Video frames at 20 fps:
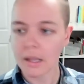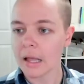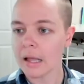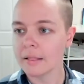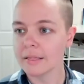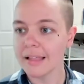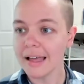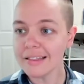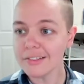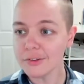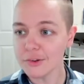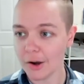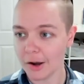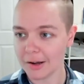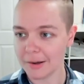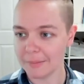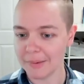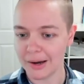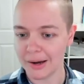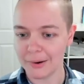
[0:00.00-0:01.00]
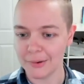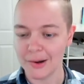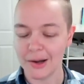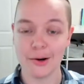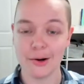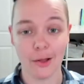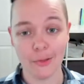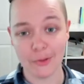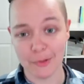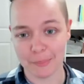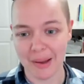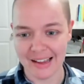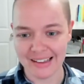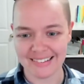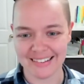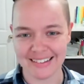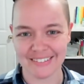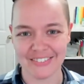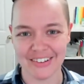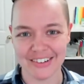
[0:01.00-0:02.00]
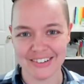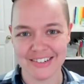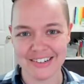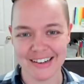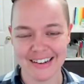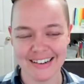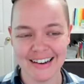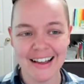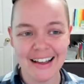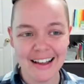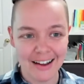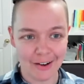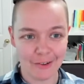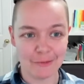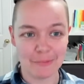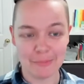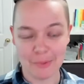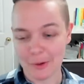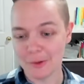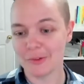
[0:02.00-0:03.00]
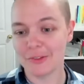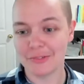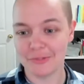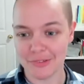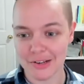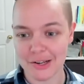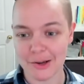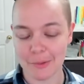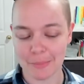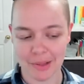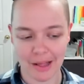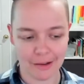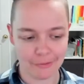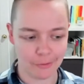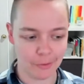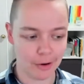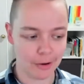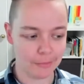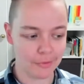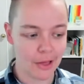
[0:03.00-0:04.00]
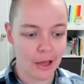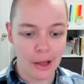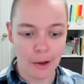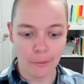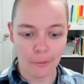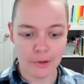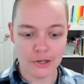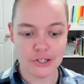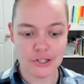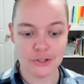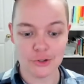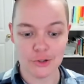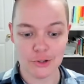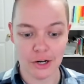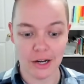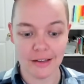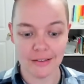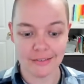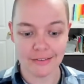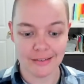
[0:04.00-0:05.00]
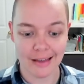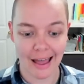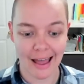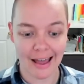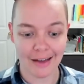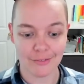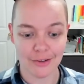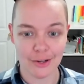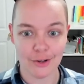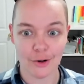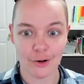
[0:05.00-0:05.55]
Let's talk about another basic function of most video platforms, which is just having your